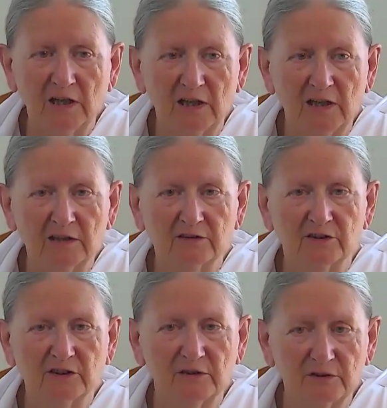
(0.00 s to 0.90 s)
And
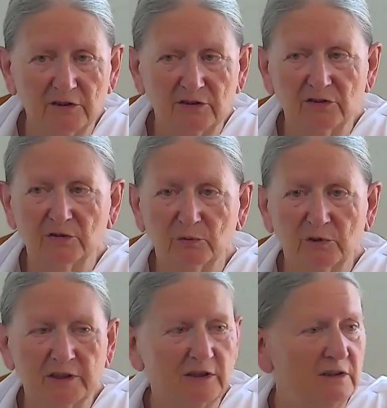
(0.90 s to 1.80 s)
so this is
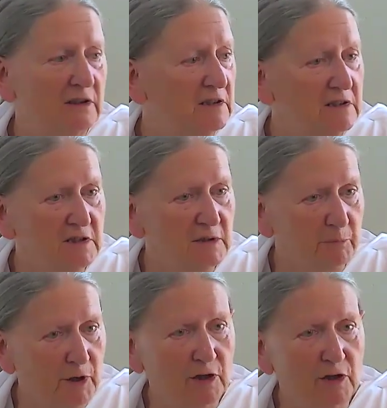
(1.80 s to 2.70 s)
where
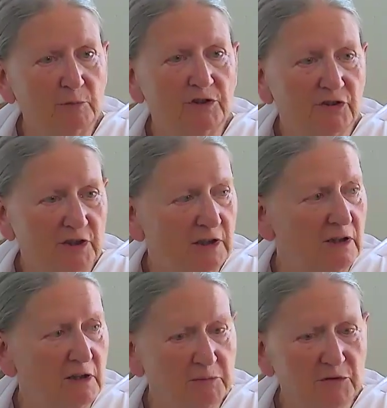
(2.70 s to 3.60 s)
diplomacy
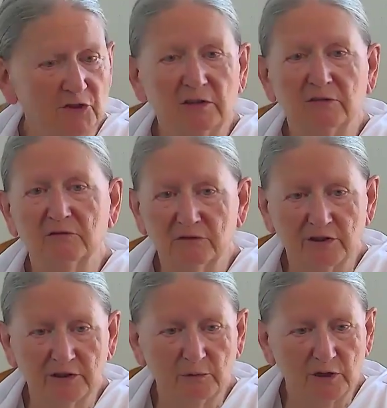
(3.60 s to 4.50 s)
comes in
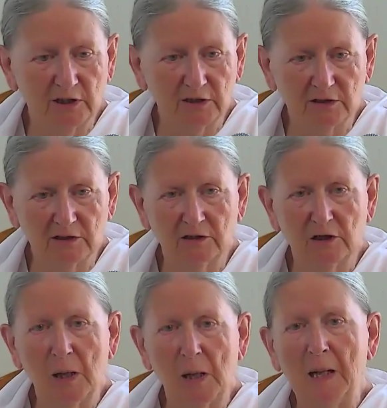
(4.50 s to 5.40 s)
very well.
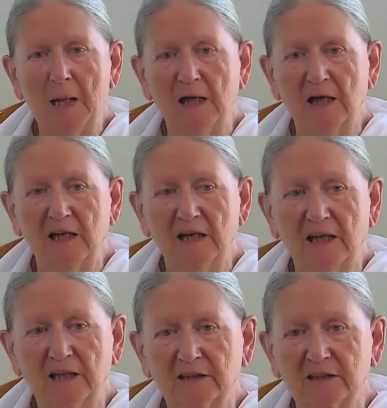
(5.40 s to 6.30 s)

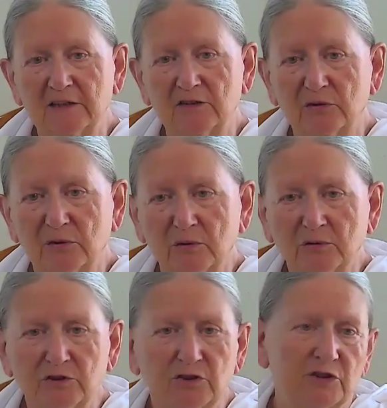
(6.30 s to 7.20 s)
And it's
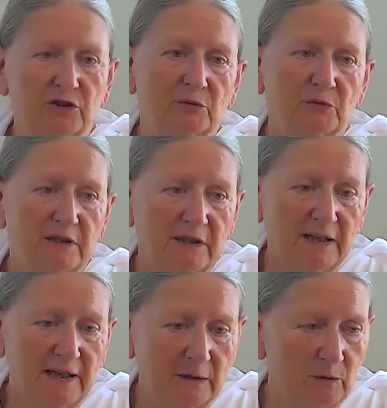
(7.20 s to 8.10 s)
all to do with
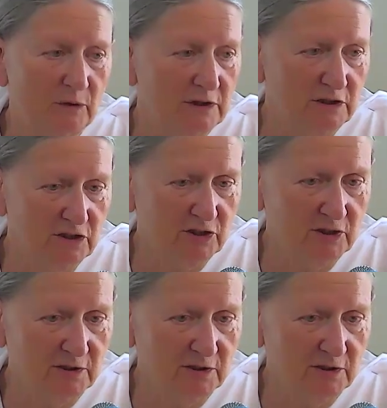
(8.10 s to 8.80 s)
language.